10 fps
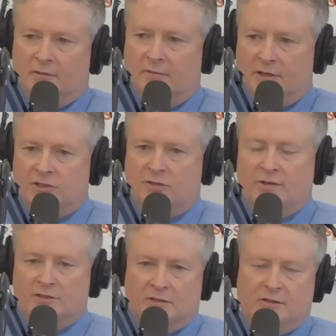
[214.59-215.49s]

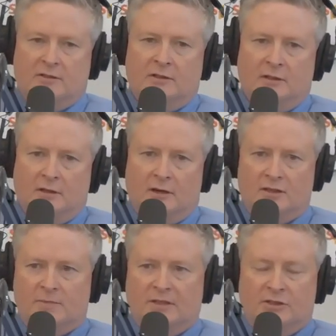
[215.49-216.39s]
registration are
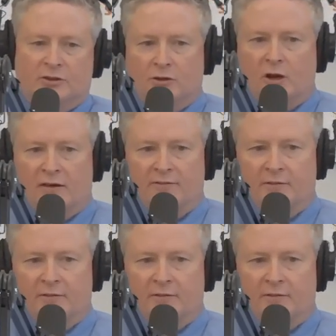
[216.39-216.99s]
just being turned off